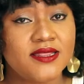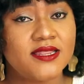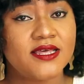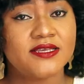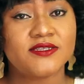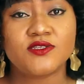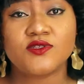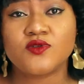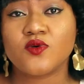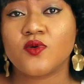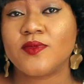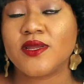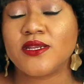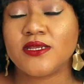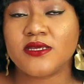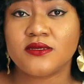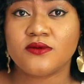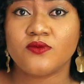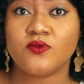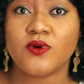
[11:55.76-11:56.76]
There's so
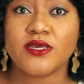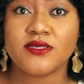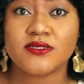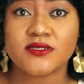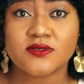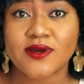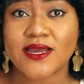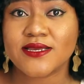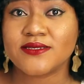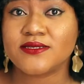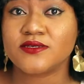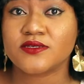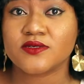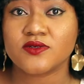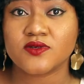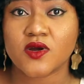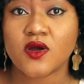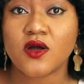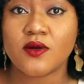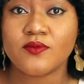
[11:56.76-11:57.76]
many ways crisis
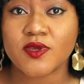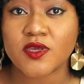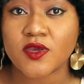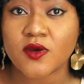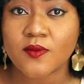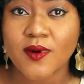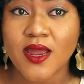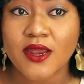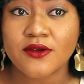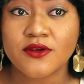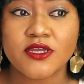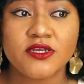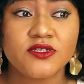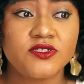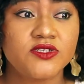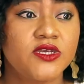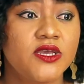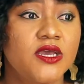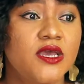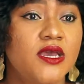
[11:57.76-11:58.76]
could come in your
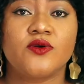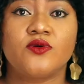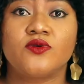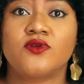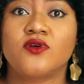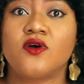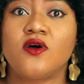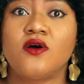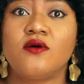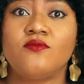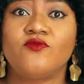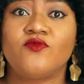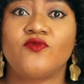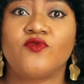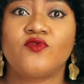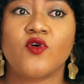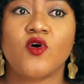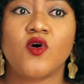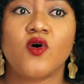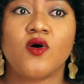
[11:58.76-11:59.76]
marriage. It could come
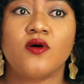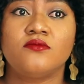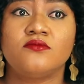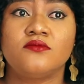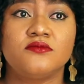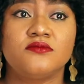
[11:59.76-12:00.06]
from